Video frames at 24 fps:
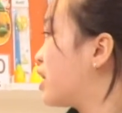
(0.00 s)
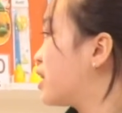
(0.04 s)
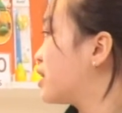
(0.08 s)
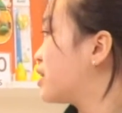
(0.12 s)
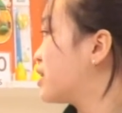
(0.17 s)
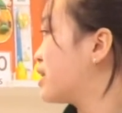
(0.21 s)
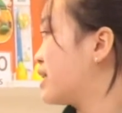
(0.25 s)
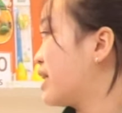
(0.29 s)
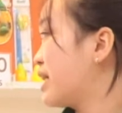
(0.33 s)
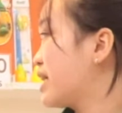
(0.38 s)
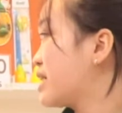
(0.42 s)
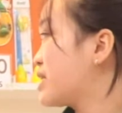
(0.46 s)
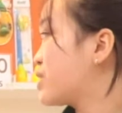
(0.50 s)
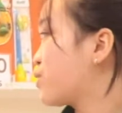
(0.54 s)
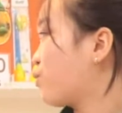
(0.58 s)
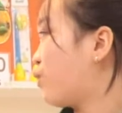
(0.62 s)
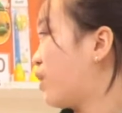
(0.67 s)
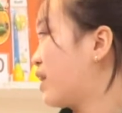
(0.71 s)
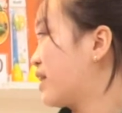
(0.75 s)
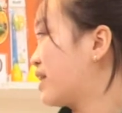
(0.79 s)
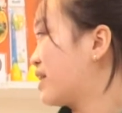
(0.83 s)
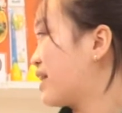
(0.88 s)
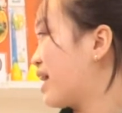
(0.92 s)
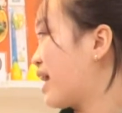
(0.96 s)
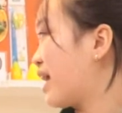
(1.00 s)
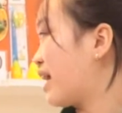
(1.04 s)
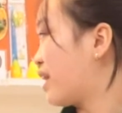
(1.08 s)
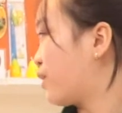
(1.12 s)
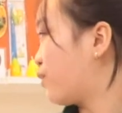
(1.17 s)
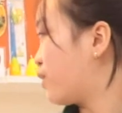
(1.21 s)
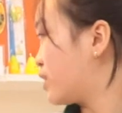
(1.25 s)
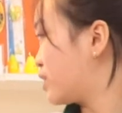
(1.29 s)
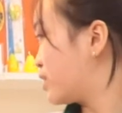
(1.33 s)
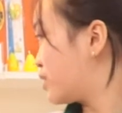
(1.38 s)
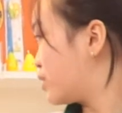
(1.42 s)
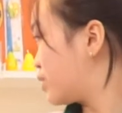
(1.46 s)
The next one that I
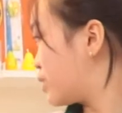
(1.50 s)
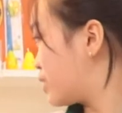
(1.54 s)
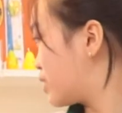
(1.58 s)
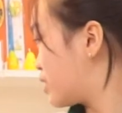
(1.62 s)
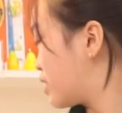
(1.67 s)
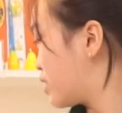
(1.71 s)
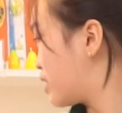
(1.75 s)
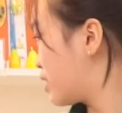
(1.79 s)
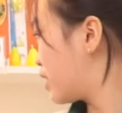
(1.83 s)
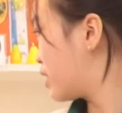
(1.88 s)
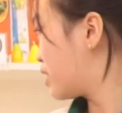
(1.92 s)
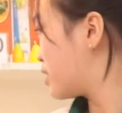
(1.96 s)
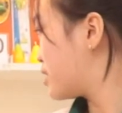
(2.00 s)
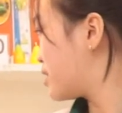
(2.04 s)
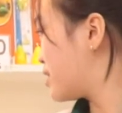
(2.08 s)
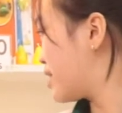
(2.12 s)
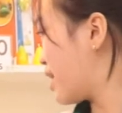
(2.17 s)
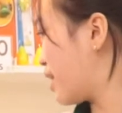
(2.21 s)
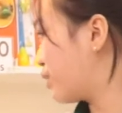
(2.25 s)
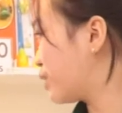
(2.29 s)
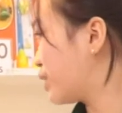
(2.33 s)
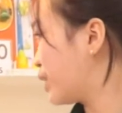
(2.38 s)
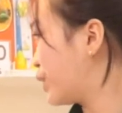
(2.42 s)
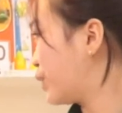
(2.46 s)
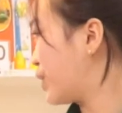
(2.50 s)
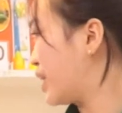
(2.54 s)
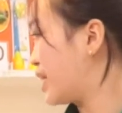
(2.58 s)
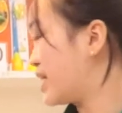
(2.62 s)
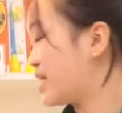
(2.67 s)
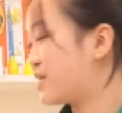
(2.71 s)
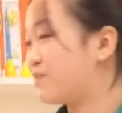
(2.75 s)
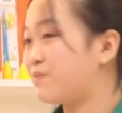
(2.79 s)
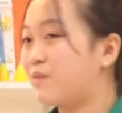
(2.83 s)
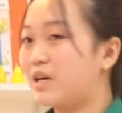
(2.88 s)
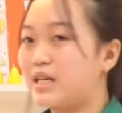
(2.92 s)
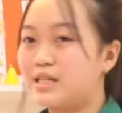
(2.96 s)
want to tell you
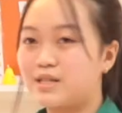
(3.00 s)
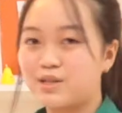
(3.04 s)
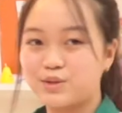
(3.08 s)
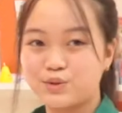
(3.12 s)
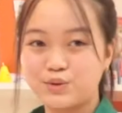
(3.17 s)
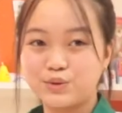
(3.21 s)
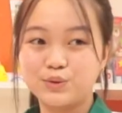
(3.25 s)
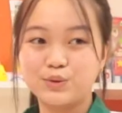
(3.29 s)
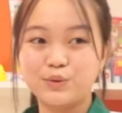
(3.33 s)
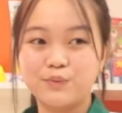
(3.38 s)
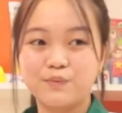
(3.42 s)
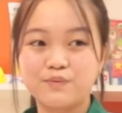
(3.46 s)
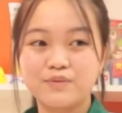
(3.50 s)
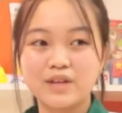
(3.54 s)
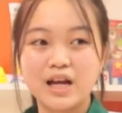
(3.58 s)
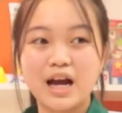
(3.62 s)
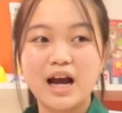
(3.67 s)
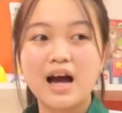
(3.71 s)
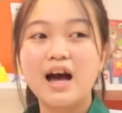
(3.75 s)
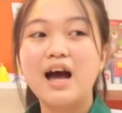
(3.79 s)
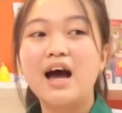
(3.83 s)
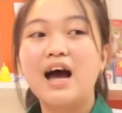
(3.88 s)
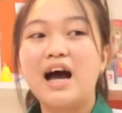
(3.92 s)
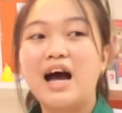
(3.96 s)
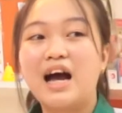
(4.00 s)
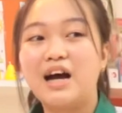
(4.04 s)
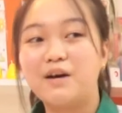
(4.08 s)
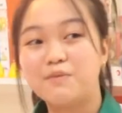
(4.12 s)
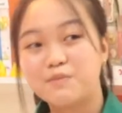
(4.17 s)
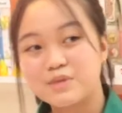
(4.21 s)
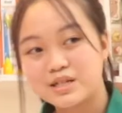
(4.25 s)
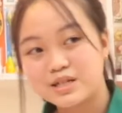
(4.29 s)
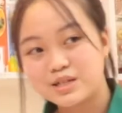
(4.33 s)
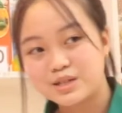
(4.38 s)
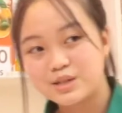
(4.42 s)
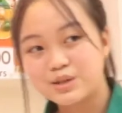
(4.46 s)
is my school. I'm
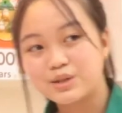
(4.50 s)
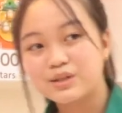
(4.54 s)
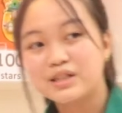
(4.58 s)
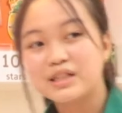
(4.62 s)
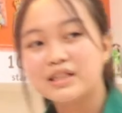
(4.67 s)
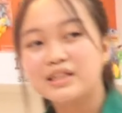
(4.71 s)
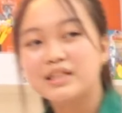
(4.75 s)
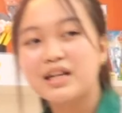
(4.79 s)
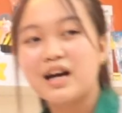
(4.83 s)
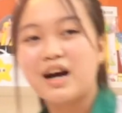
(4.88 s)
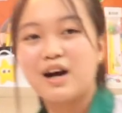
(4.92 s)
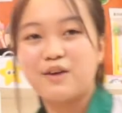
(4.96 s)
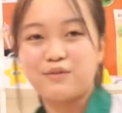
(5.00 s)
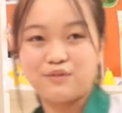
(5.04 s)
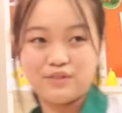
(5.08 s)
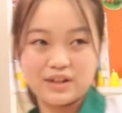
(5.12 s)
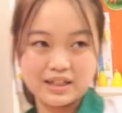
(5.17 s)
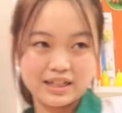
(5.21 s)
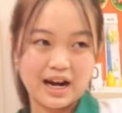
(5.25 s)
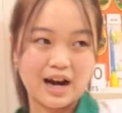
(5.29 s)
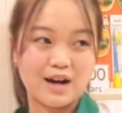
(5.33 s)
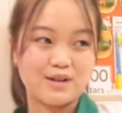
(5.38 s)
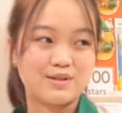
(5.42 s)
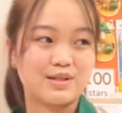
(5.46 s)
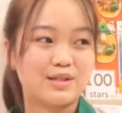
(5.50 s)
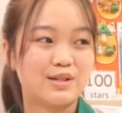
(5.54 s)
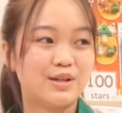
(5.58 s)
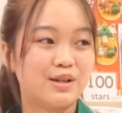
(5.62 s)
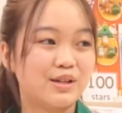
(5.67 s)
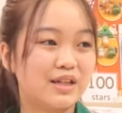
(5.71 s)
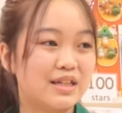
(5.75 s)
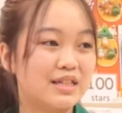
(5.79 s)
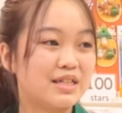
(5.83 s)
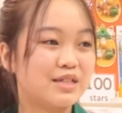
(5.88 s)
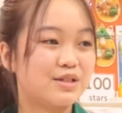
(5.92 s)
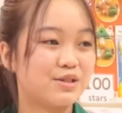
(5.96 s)
a student of KHÓA
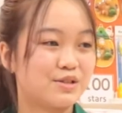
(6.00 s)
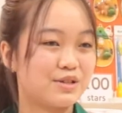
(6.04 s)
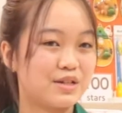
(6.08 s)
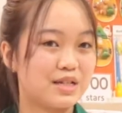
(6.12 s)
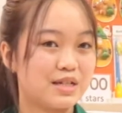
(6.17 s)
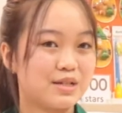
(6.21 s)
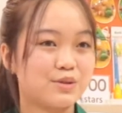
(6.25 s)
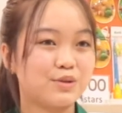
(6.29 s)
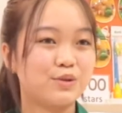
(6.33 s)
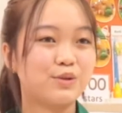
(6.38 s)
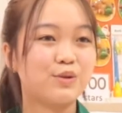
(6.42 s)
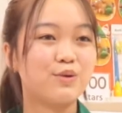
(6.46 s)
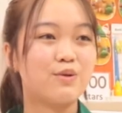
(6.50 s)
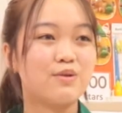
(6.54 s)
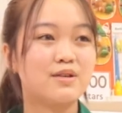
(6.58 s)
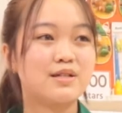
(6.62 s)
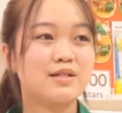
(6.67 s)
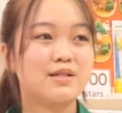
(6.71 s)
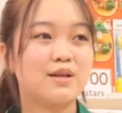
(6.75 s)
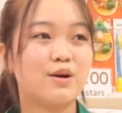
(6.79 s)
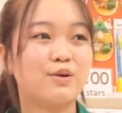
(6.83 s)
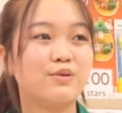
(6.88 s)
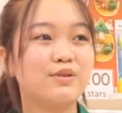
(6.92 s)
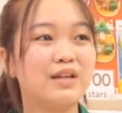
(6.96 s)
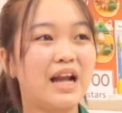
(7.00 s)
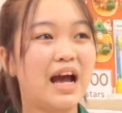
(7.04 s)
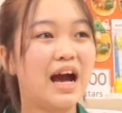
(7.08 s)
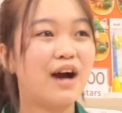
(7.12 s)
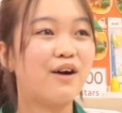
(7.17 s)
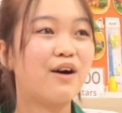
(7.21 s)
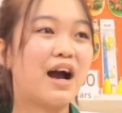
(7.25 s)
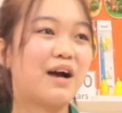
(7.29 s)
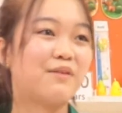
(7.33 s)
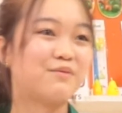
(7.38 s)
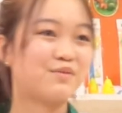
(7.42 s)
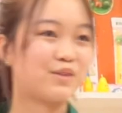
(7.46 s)
Secondary School, so
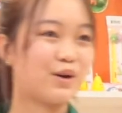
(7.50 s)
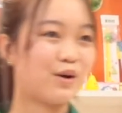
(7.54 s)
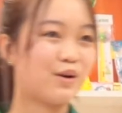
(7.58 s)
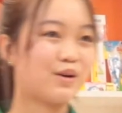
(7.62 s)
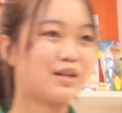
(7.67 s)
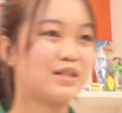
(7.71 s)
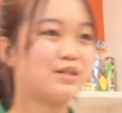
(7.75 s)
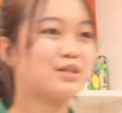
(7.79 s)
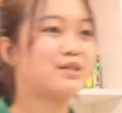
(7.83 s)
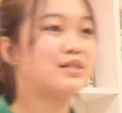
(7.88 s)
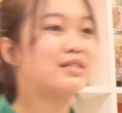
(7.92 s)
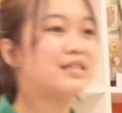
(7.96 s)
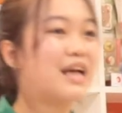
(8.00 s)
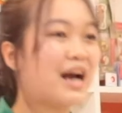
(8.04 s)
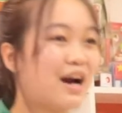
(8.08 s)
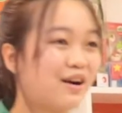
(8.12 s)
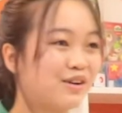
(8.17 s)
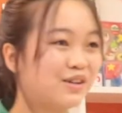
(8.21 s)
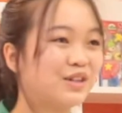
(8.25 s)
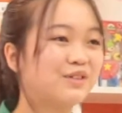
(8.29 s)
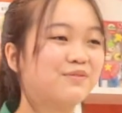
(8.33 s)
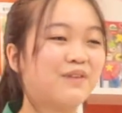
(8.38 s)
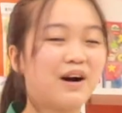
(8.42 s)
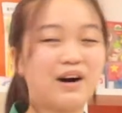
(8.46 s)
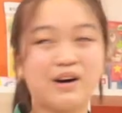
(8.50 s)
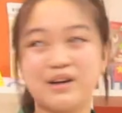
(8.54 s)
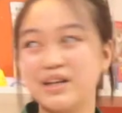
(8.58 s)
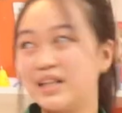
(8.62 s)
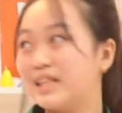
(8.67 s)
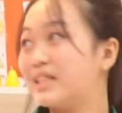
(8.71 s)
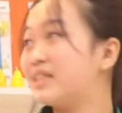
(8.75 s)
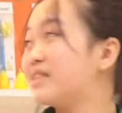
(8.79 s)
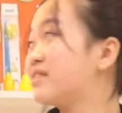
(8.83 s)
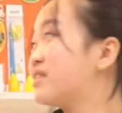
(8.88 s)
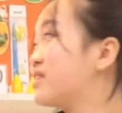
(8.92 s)
now I'm going to tell you about it.